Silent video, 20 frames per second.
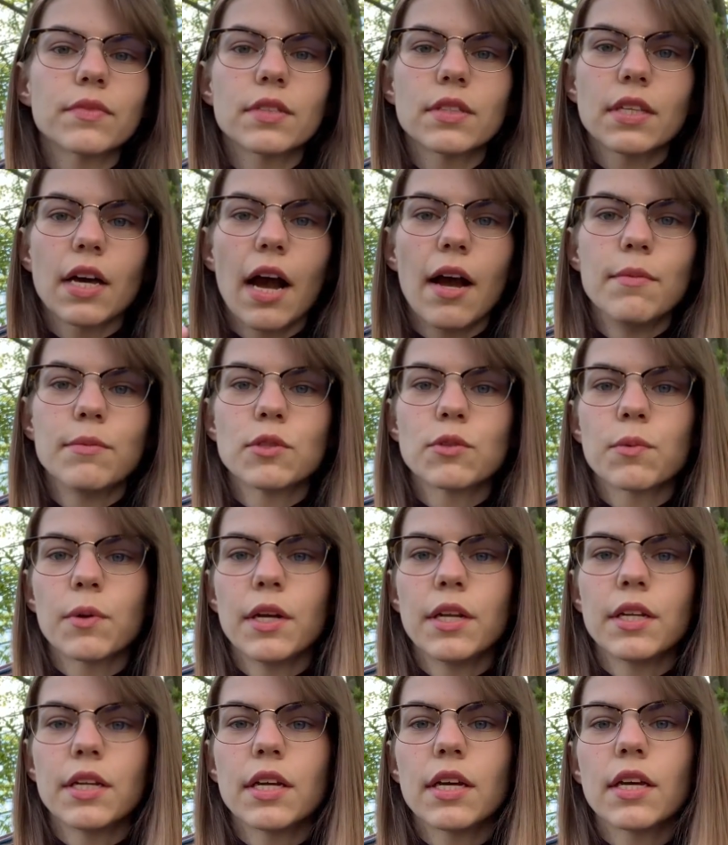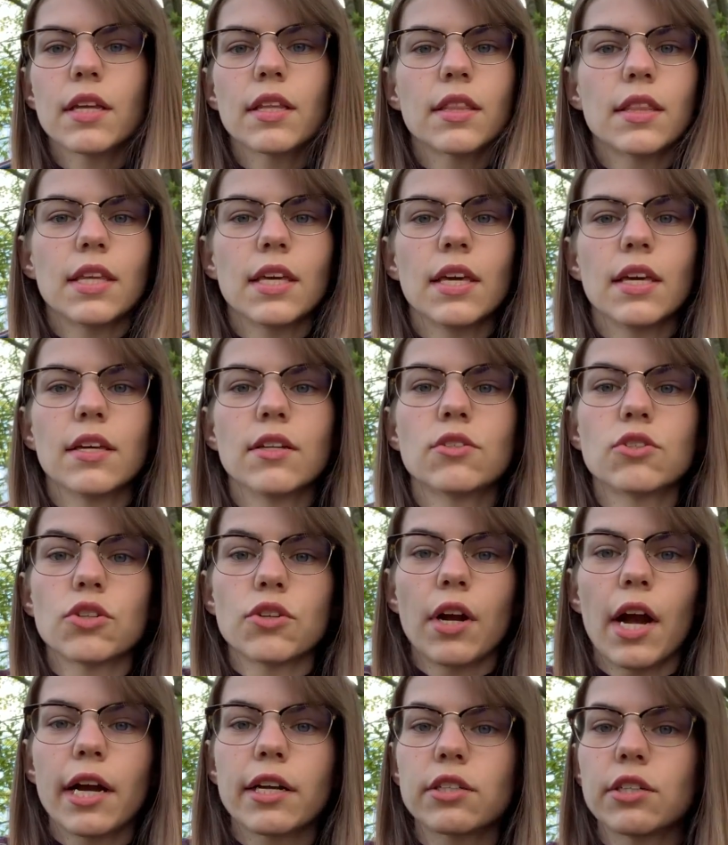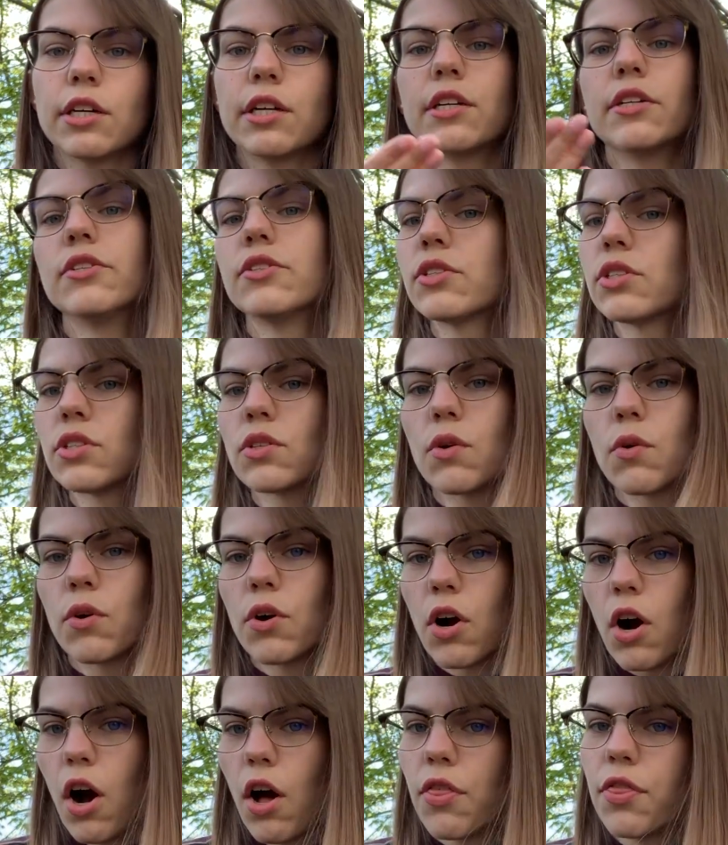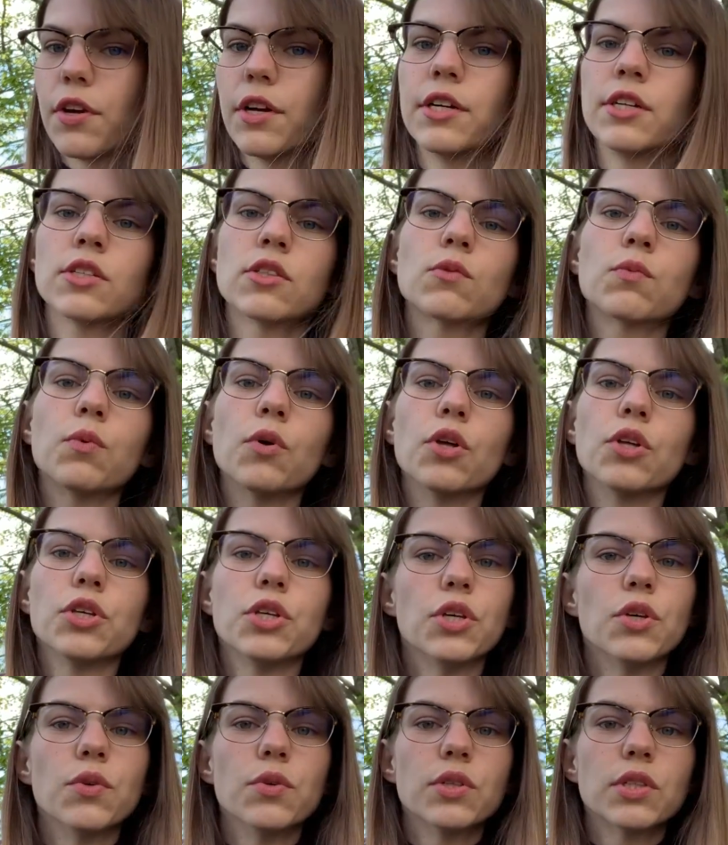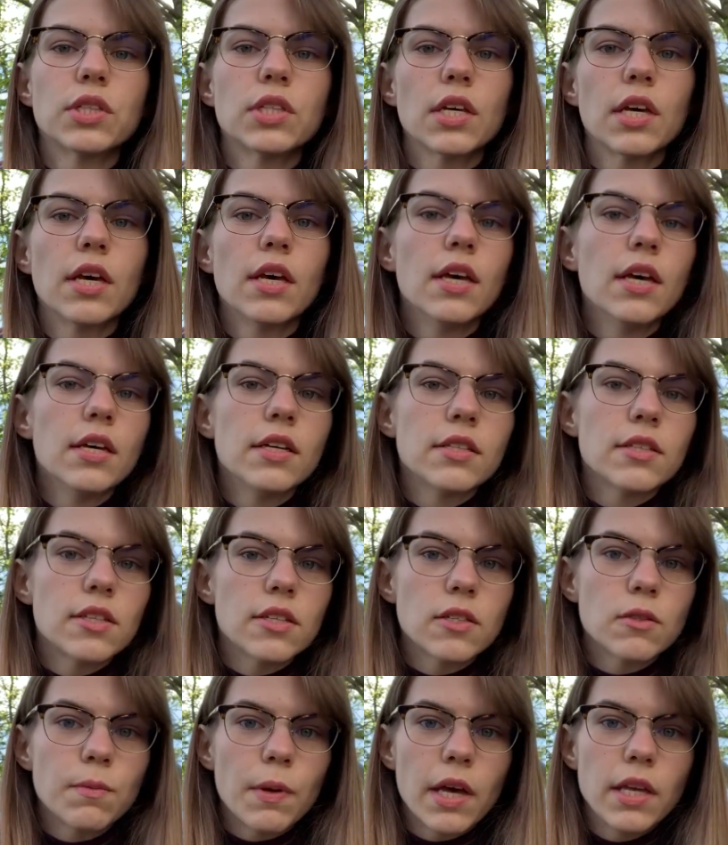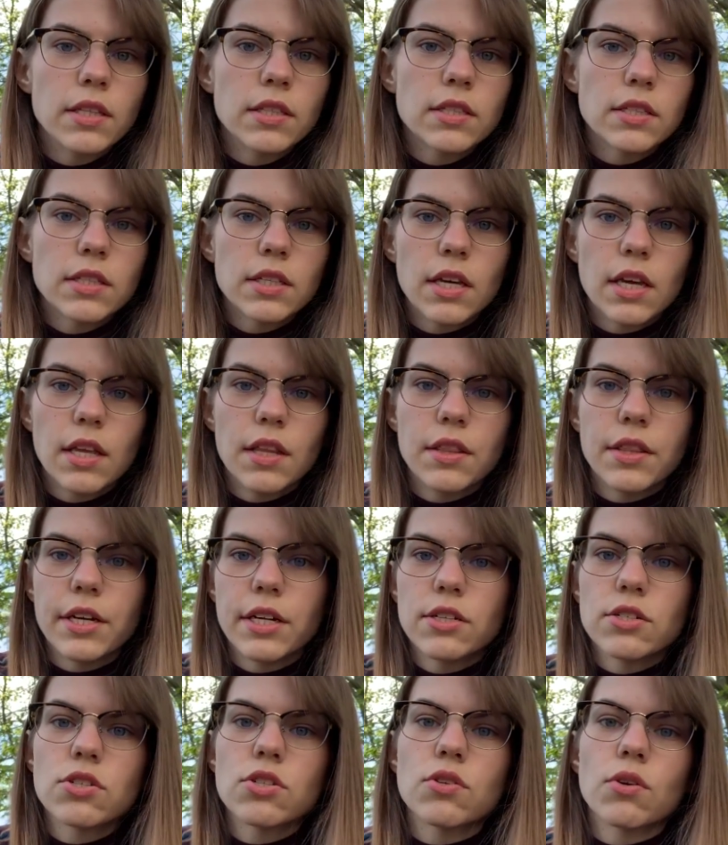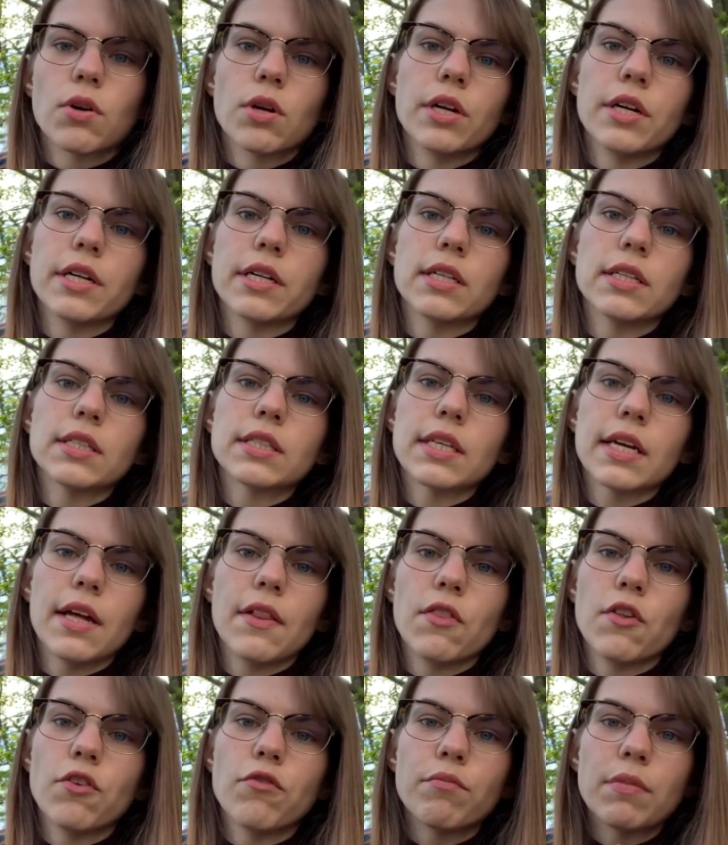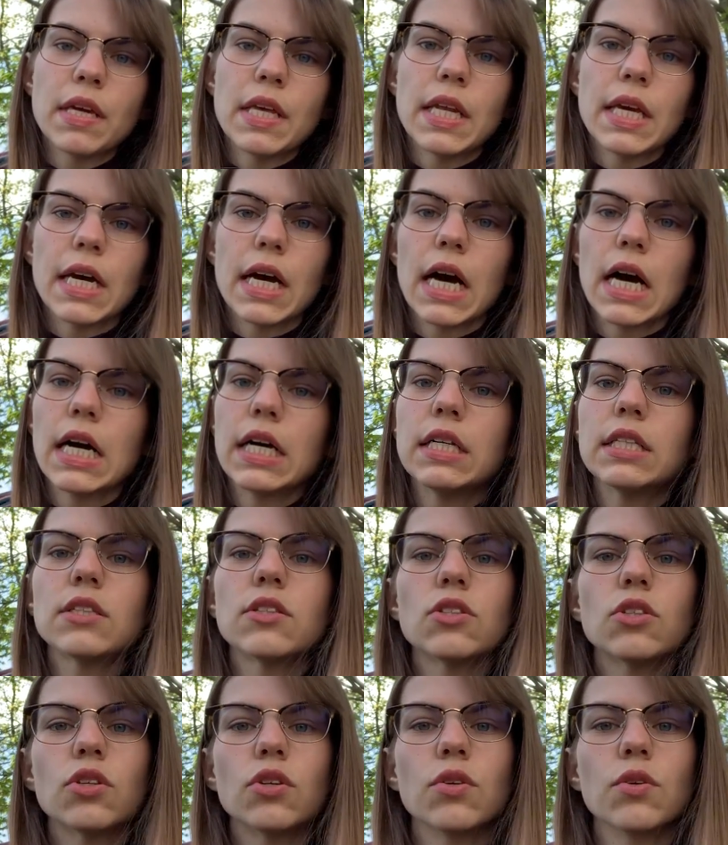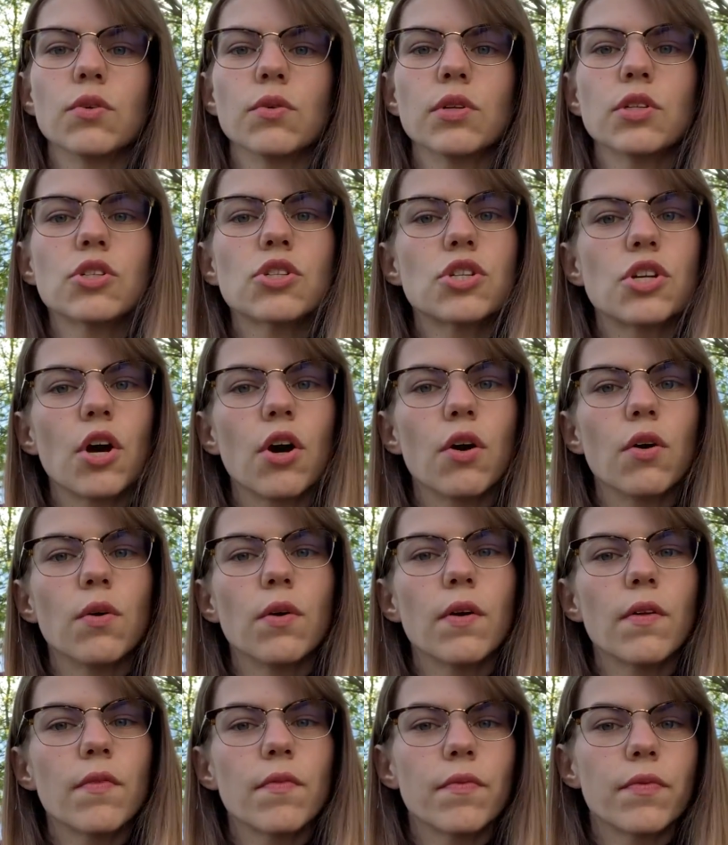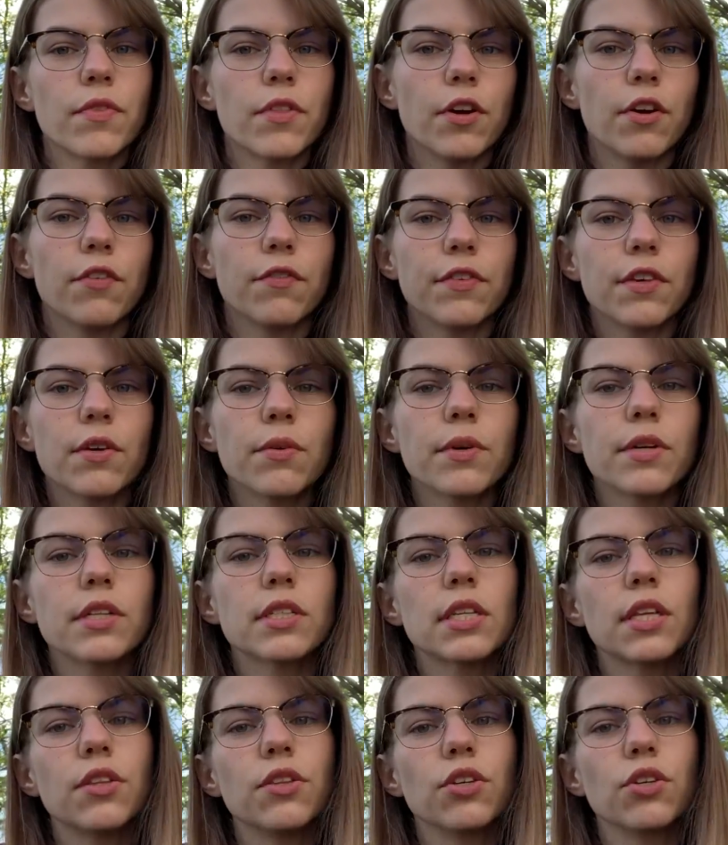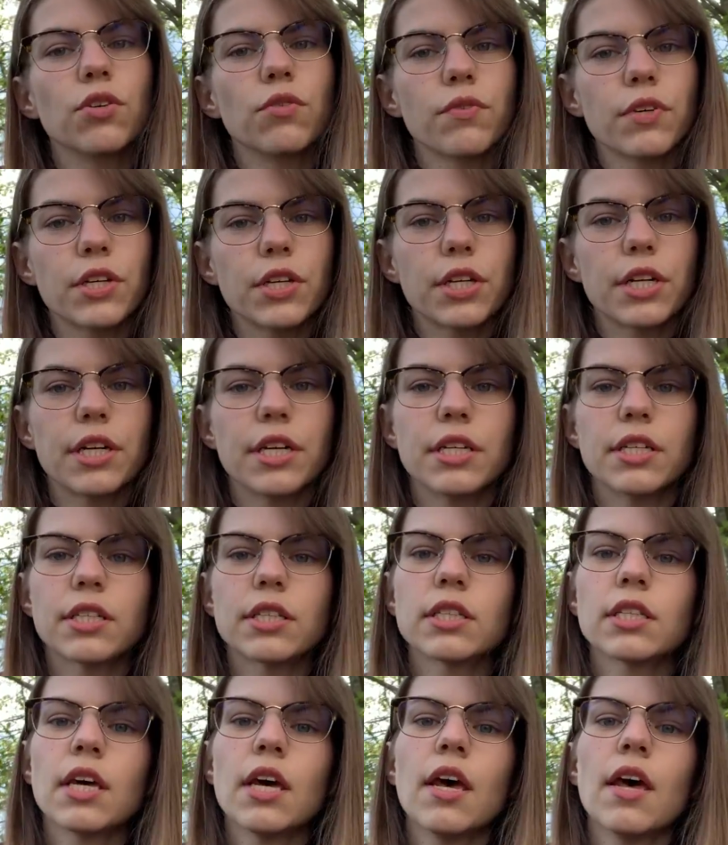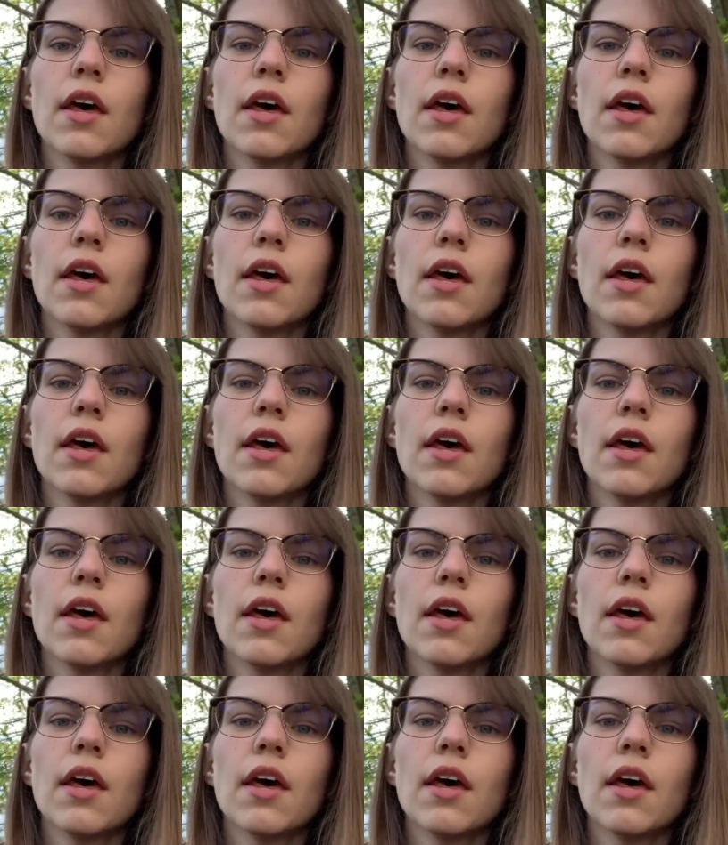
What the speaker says: times when the directors or authors will use suspense in their stories and their media to show their viewers and their readers